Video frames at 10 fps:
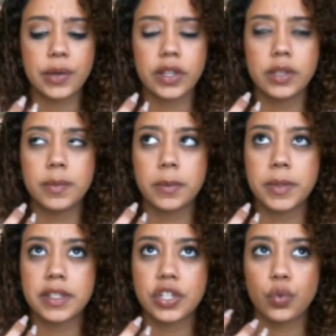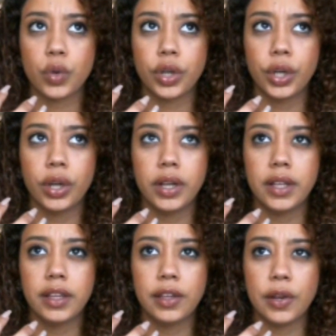going to be a position where
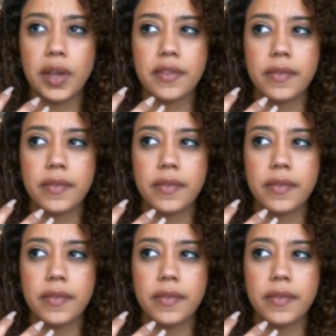you know,